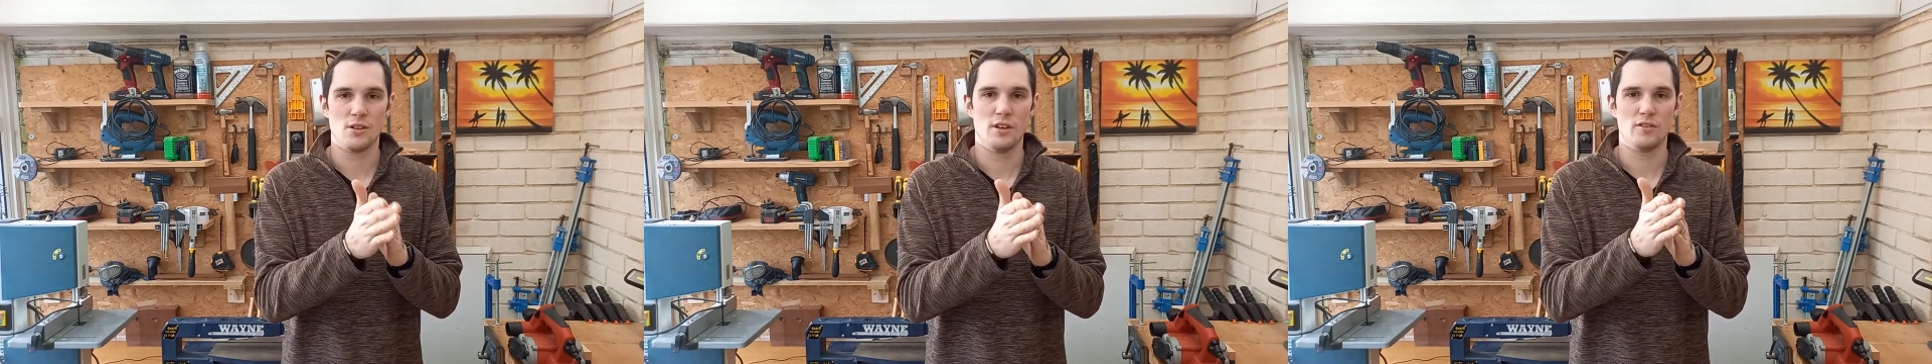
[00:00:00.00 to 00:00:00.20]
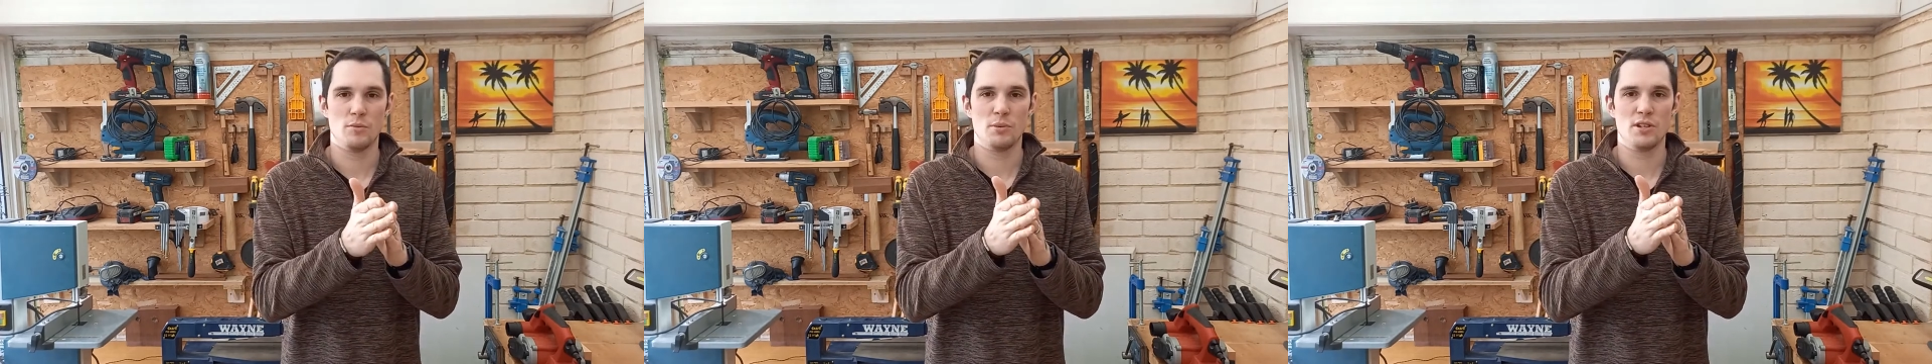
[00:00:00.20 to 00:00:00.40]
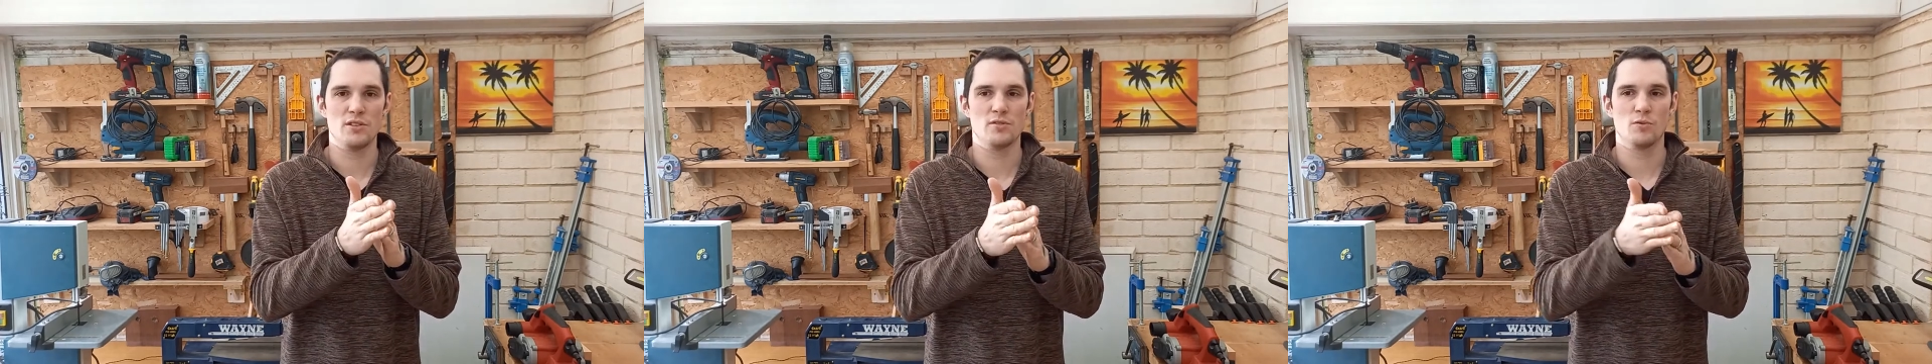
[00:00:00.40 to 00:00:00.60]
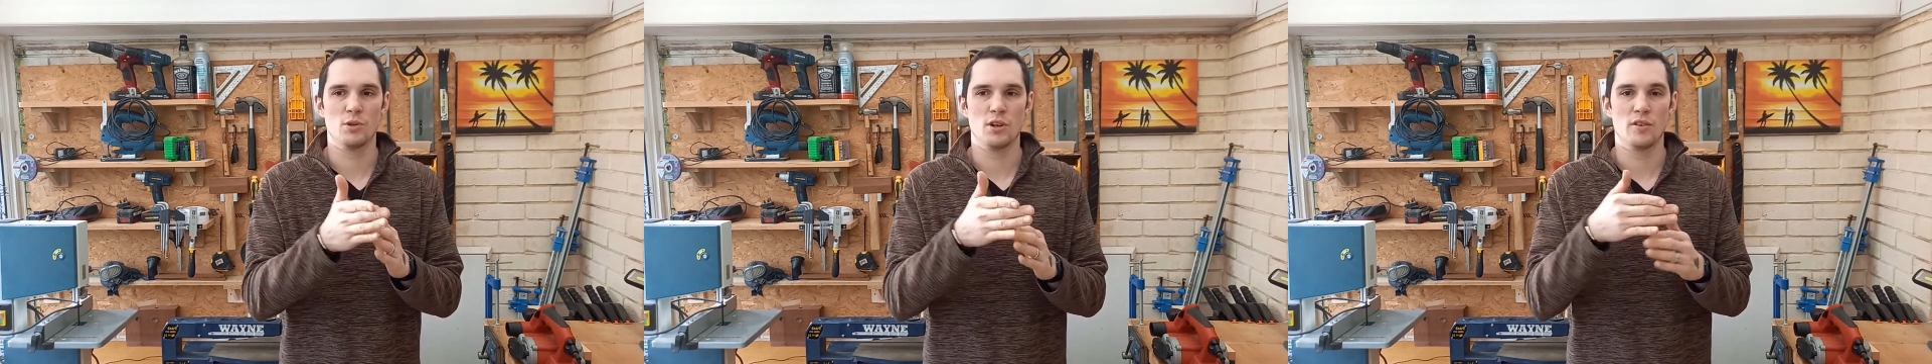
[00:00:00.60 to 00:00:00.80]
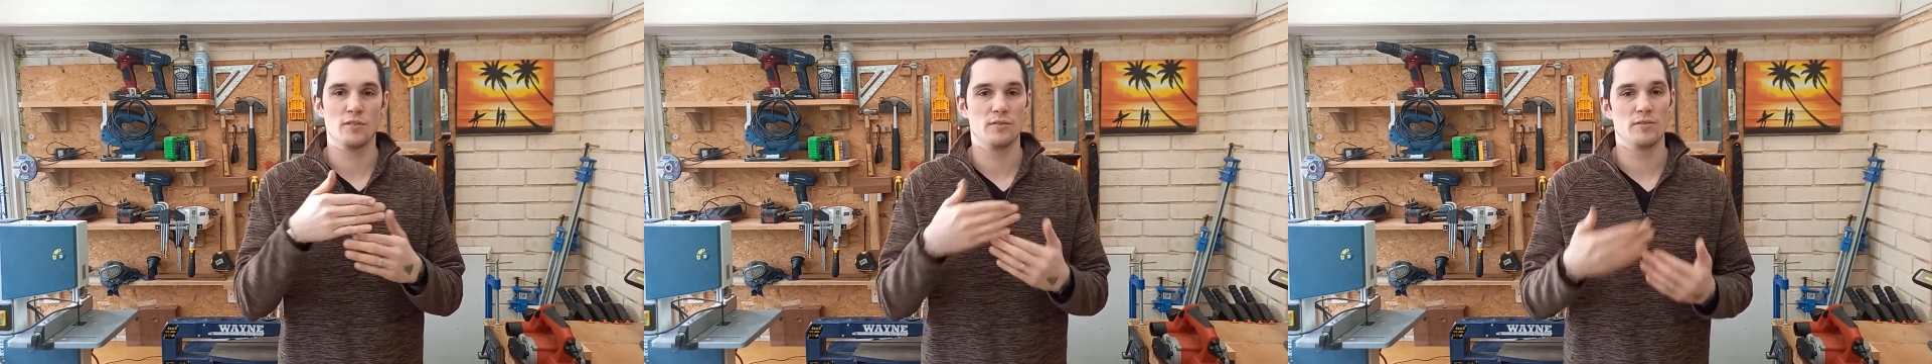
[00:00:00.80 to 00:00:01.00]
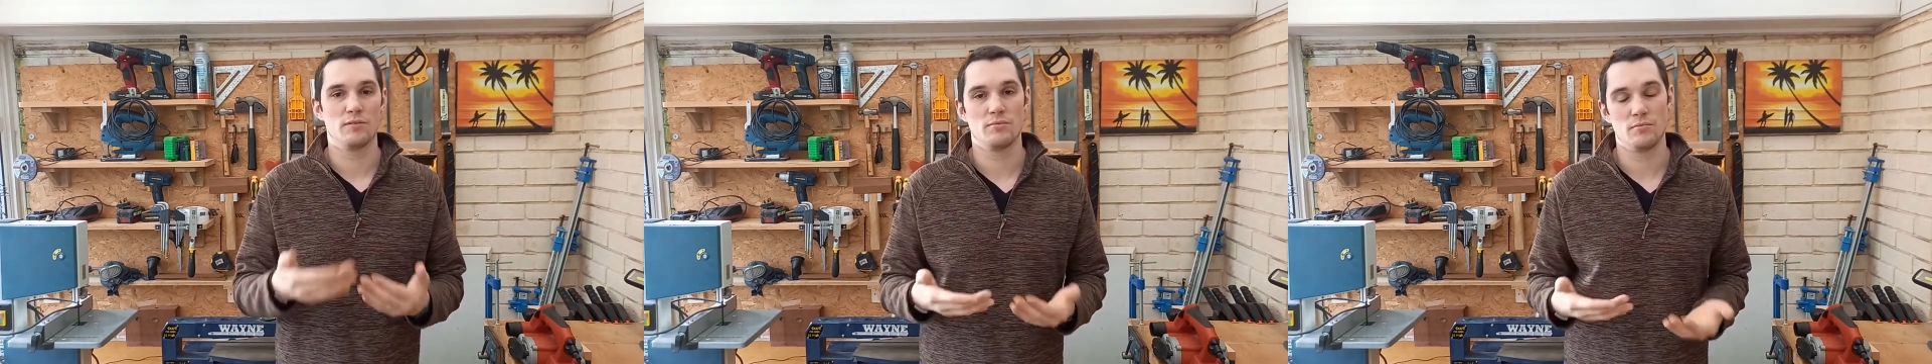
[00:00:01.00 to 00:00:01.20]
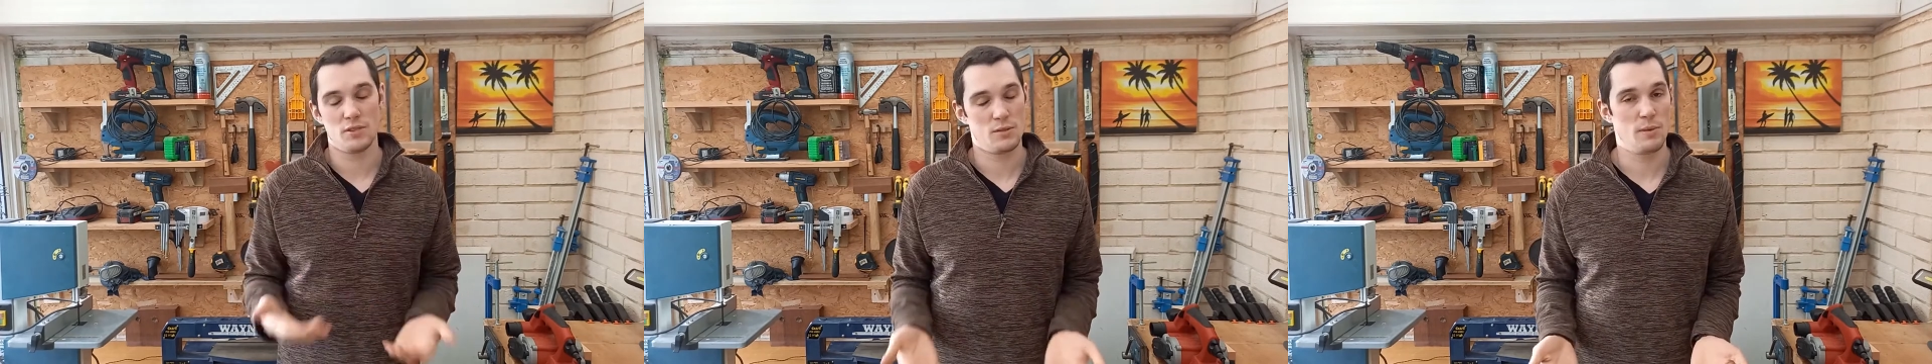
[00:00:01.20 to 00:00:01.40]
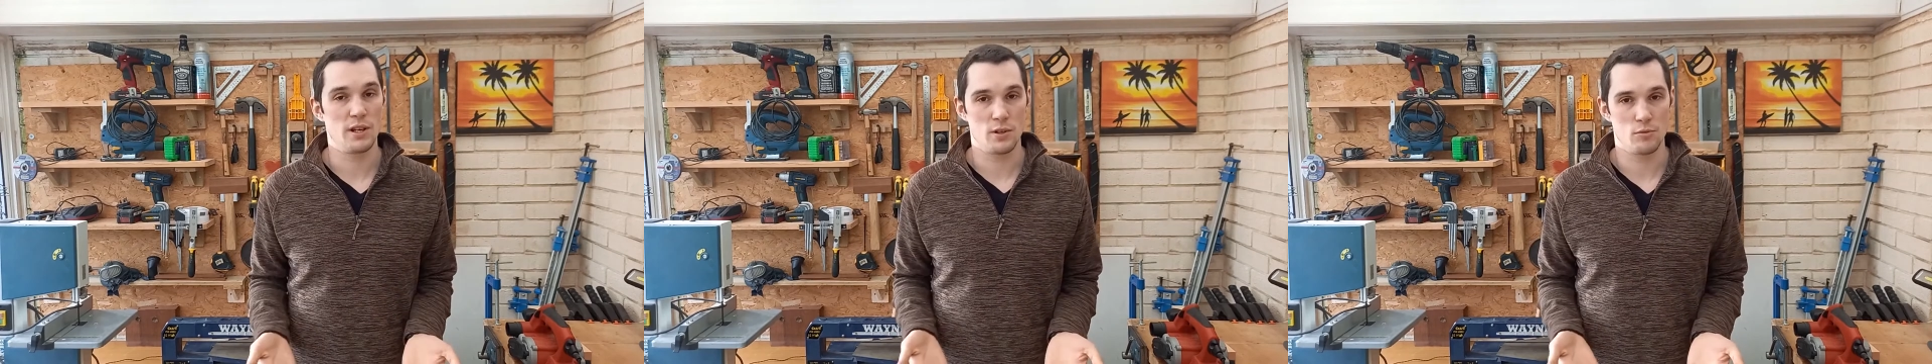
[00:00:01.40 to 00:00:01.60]
of a piece of wood off
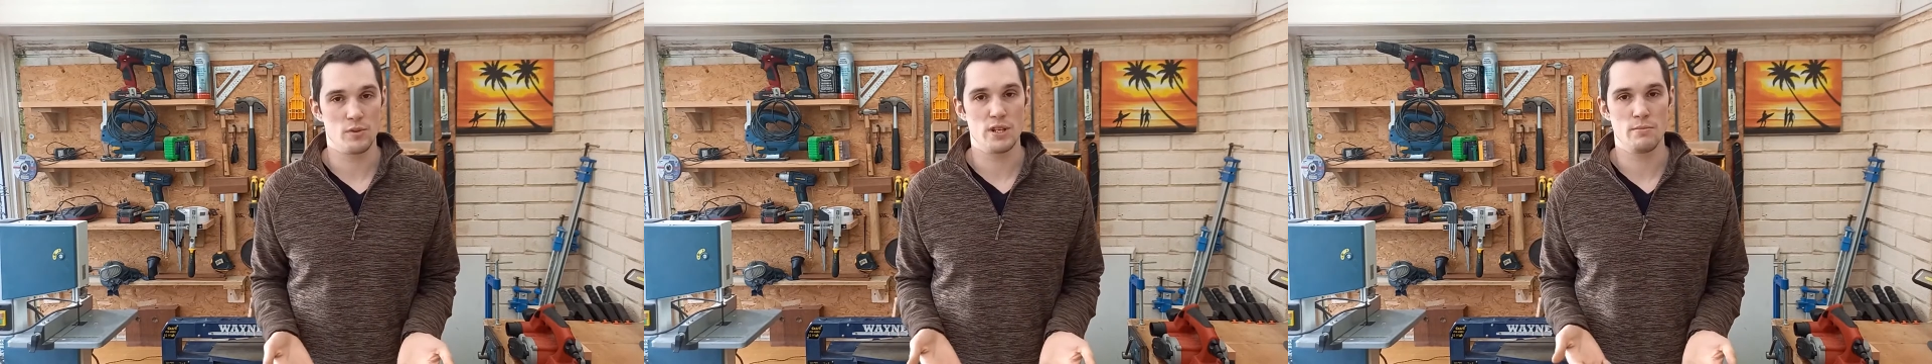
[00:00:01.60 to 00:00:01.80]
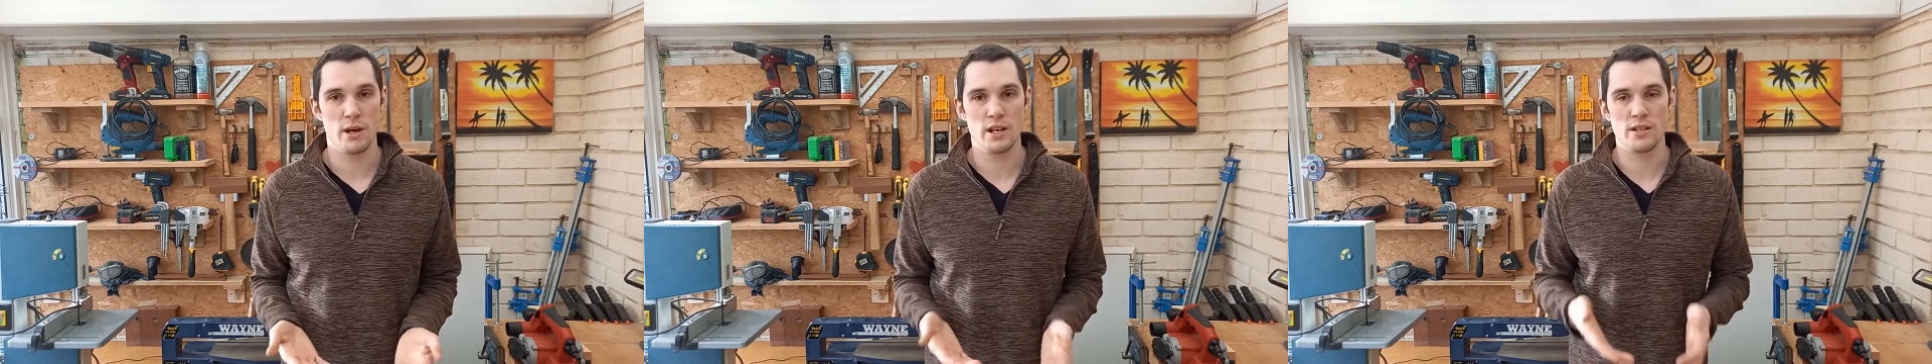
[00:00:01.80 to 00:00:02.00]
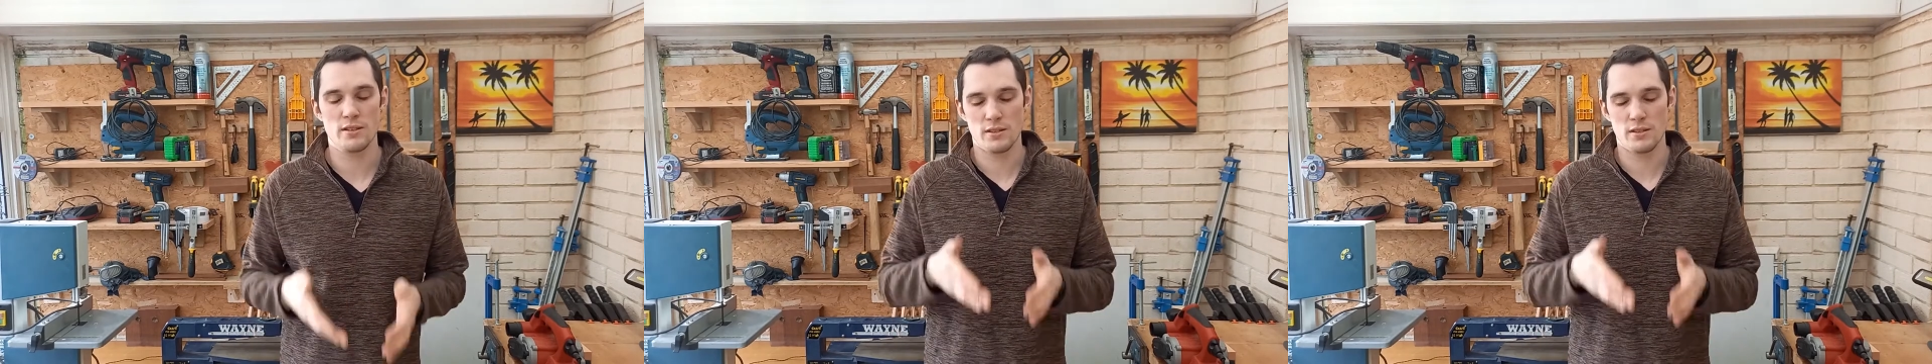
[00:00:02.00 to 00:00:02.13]
to make a rebate.